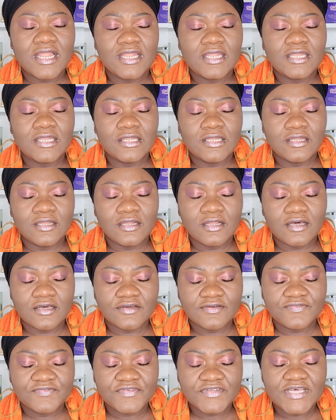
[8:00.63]

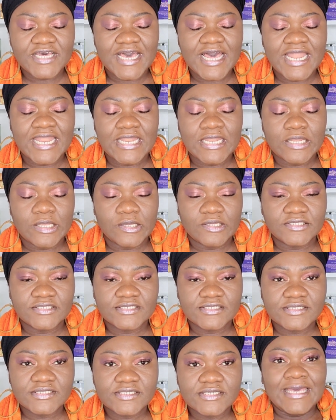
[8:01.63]
loved and
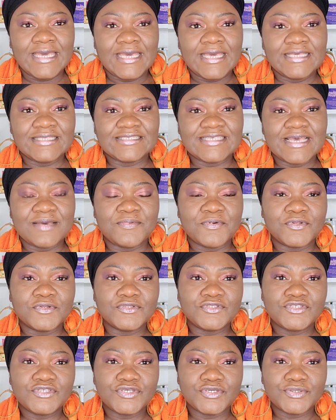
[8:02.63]
lost, is able
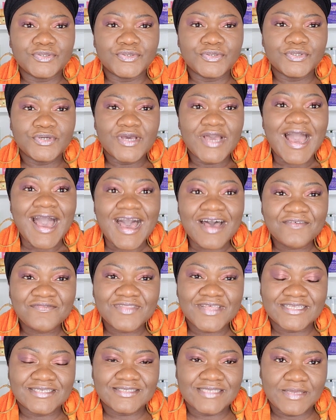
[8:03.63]
to have
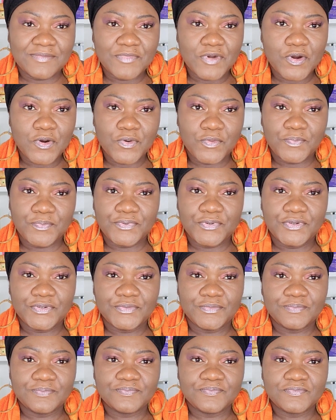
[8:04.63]
the same hope,
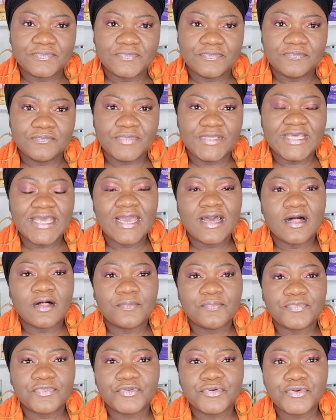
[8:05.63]
be
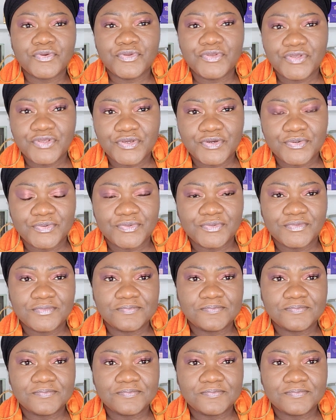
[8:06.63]
helped through you.